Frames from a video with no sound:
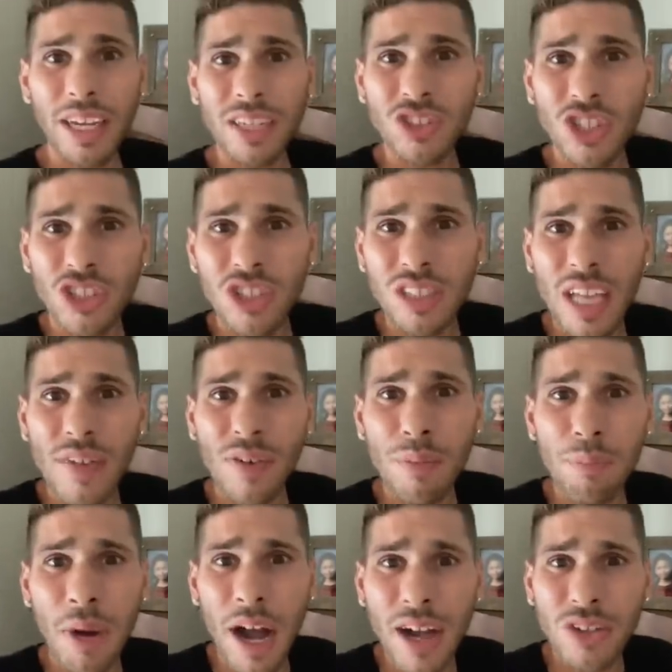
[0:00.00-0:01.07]
does she have a
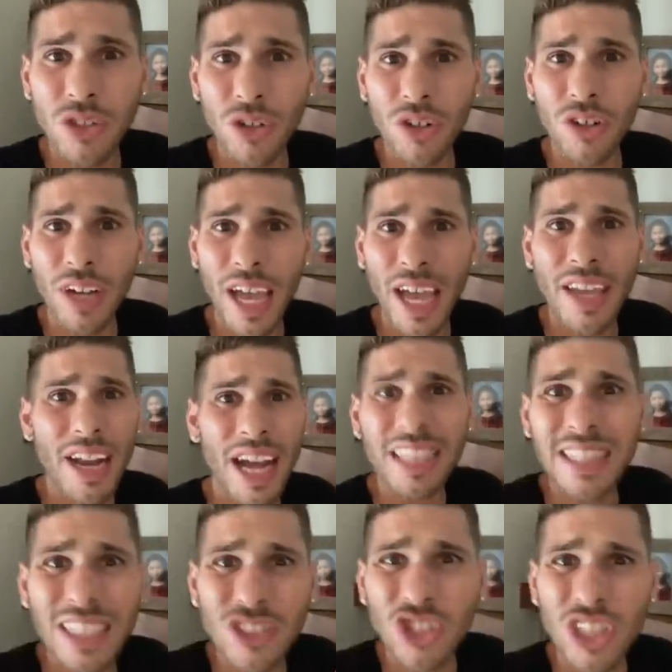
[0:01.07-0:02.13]
box on her head?
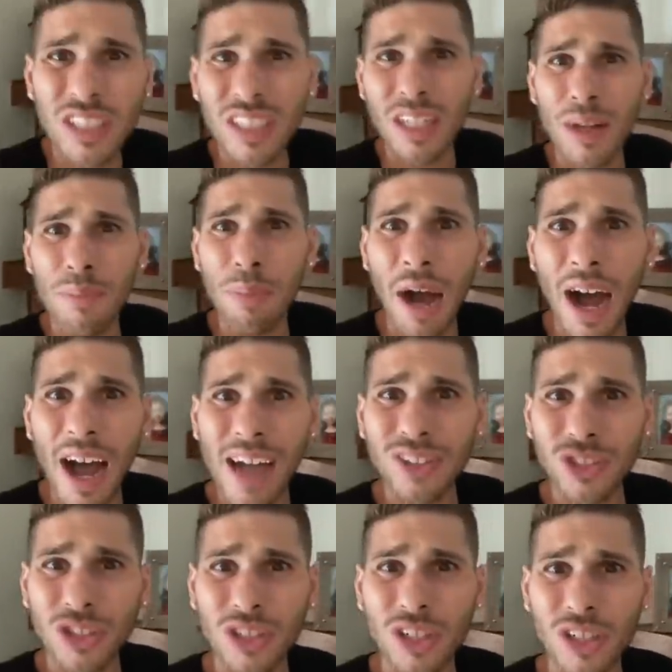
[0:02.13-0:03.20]
I think she's an
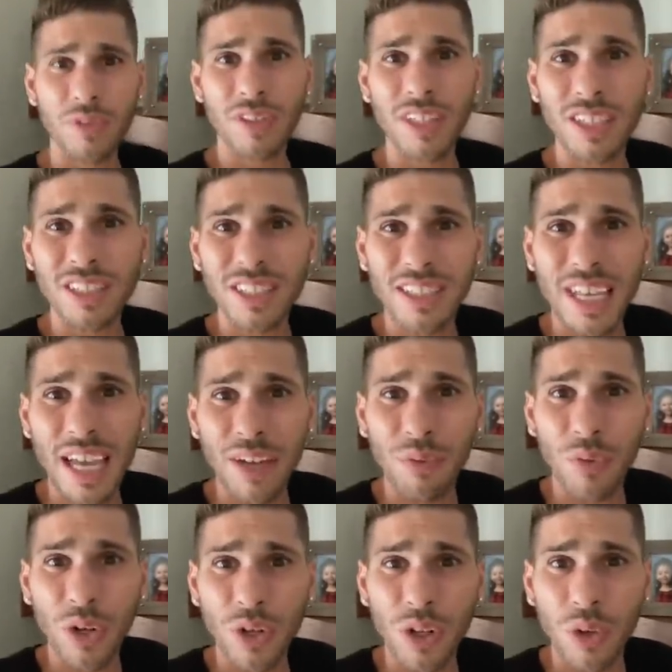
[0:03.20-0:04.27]
imposter. This is
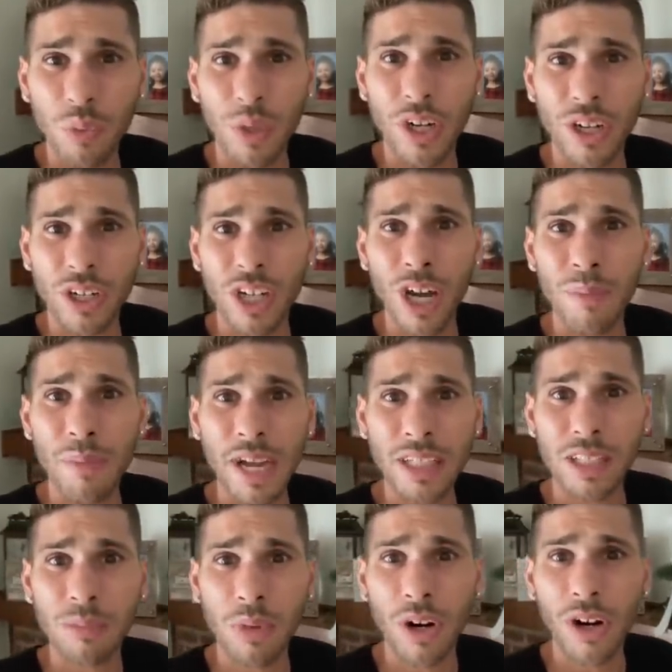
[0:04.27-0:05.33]
getting really weird. Come
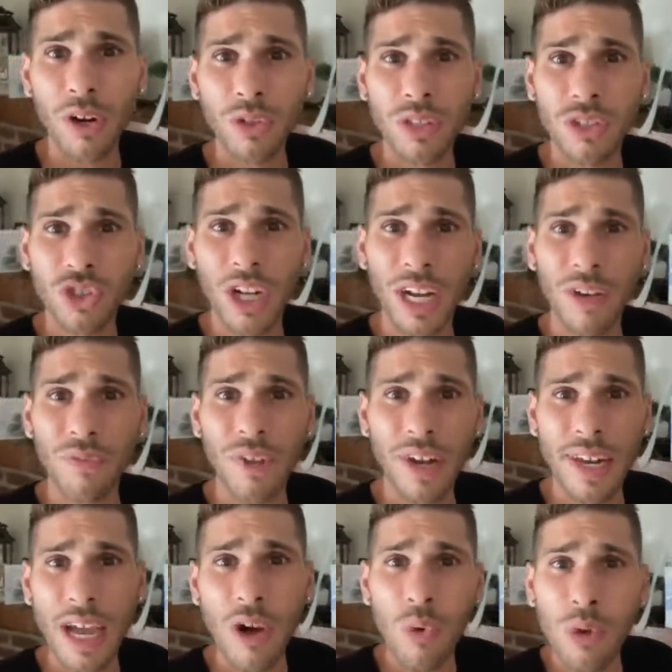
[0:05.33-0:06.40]
back tomorrow to try to
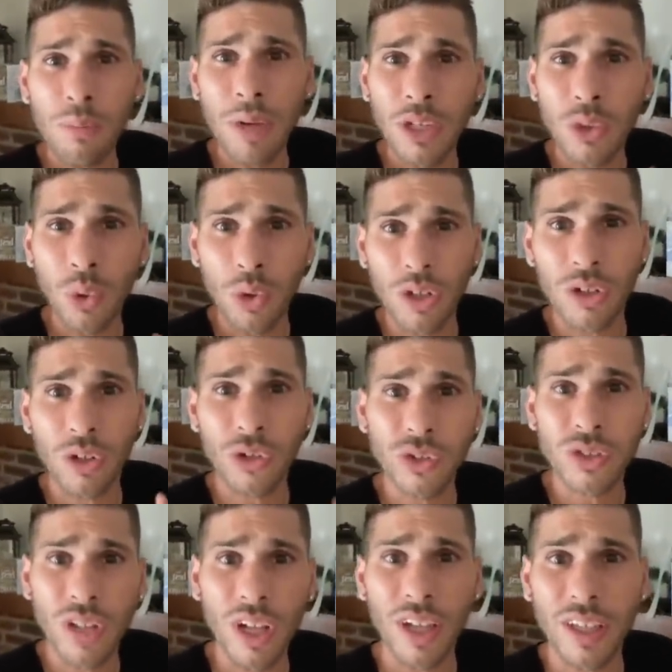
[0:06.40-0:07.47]
find out what my daughter
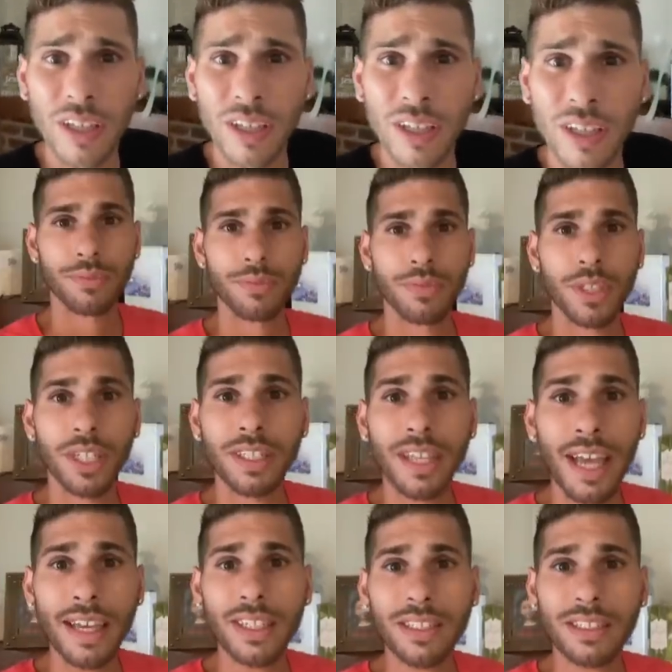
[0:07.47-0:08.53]
looks like.
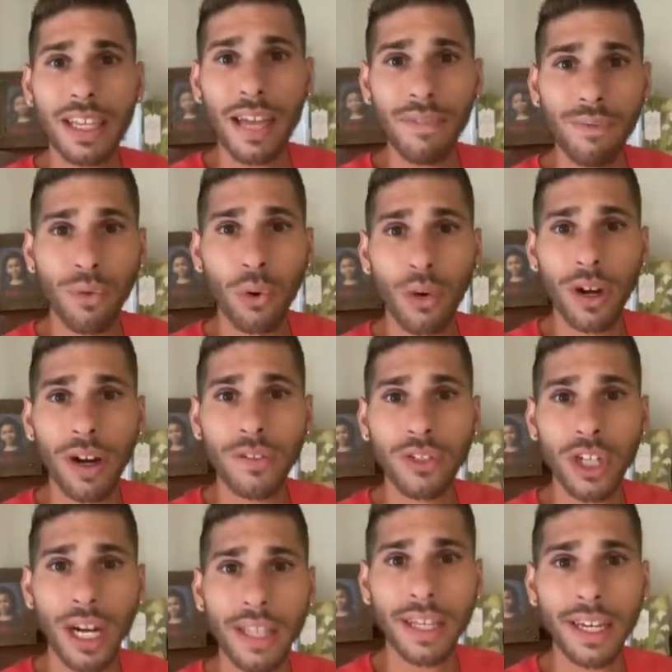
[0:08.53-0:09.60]
Today is day four of
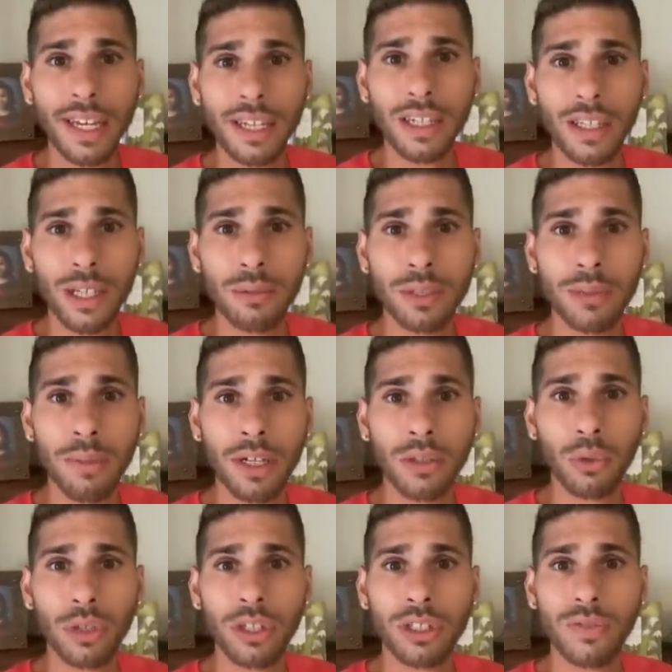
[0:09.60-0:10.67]
trying to get a glimpse of my
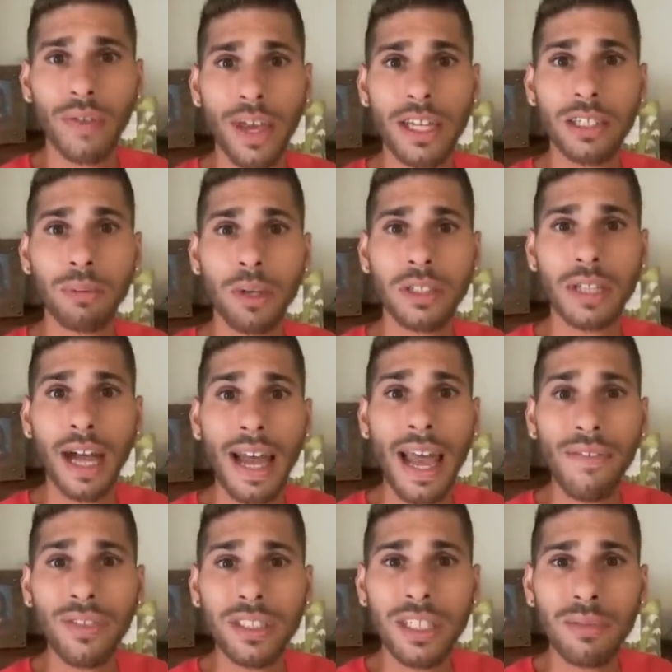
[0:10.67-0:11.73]
daughter's face because I
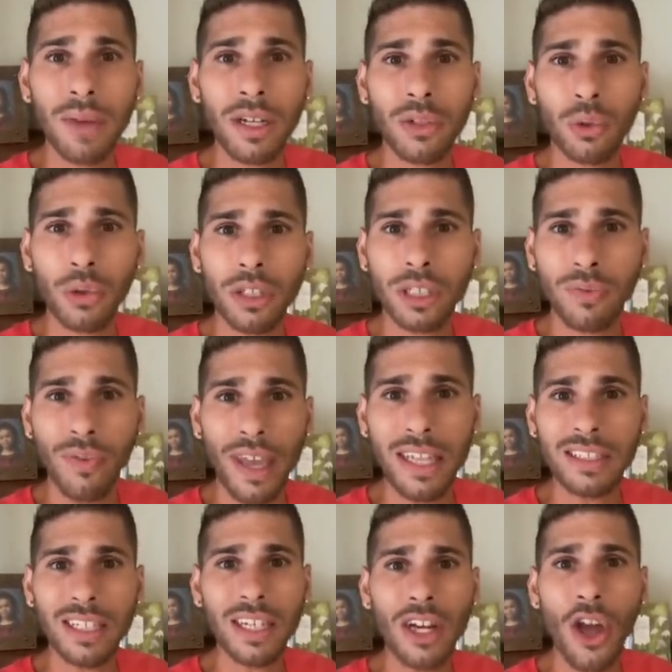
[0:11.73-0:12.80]
haven't seen my daughter's face in